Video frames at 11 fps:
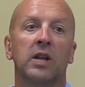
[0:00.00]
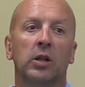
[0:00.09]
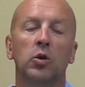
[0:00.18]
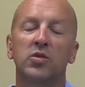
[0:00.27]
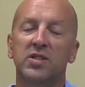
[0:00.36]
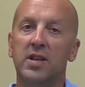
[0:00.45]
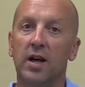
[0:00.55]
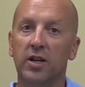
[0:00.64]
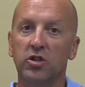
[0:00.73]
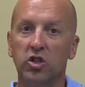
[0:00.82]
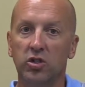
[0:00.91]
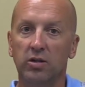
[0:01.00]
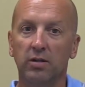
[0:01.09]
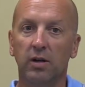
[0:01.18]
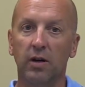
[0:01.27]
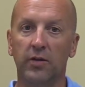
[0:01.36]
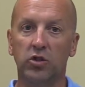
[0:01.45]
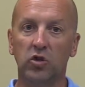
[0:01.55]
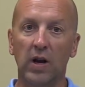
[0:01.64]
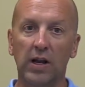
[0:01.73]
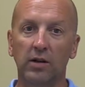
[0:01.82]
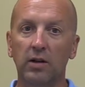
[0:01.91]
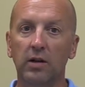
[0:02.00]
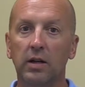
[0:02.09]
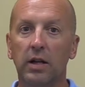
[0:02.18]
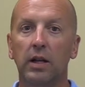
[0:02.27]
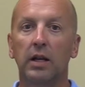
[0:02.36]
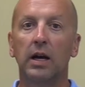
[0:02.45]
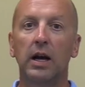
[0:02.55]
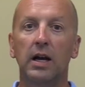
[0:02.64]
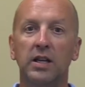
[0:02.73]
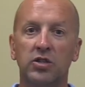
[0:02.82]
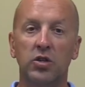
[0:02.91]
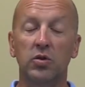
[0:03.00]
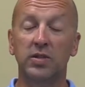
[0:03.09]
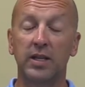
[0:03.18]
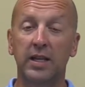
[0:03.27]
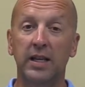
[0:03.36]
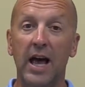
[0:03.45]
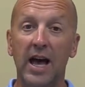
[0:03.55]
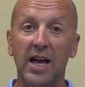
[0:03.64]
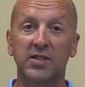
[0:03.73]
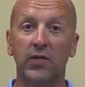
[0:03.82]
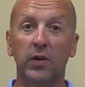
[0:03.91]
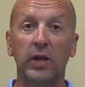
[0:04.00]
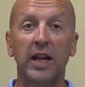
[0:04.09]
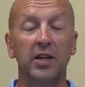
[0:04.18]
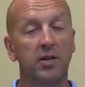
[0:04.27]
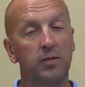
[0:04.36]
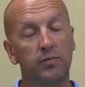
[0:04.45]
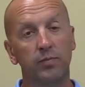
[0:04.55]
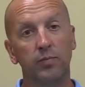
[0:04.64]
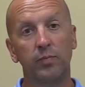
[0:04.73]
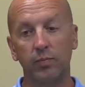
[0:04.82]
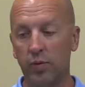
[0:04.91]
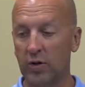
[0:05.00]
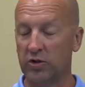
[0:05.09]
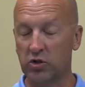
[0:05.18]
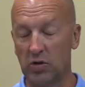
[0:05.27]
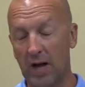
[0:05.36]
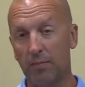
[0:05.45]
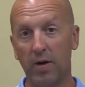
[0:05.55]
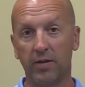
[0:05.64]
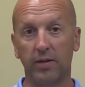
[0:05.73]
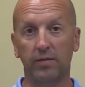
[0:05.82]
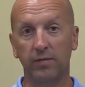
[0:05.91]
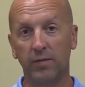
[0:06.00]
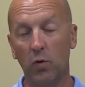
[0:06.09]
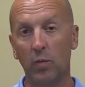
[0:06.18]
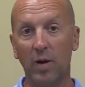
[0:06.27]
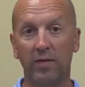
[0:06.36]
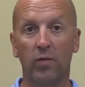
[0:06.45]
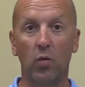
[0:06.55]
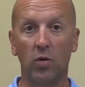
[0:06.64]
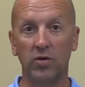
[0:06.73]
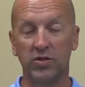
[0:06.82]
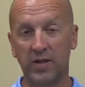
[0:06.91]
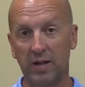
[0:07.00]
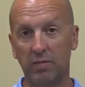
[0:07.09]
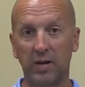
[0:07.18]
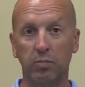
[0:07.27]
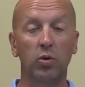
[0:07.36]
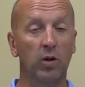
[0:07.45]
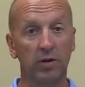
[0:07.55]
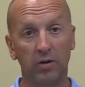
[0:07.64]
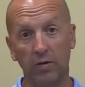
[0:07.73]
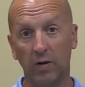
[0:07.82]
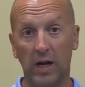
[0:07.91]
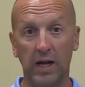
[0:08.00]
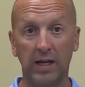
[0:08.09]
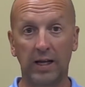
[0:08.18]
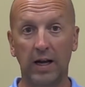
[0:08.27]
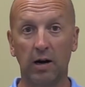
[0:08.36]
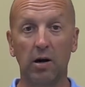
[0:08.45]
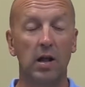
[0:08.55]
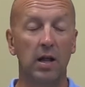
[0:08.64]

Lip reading: loose dunnage on the trailer is usually guys forgetting to put a strap on the 4x4s that they put under their landing gear.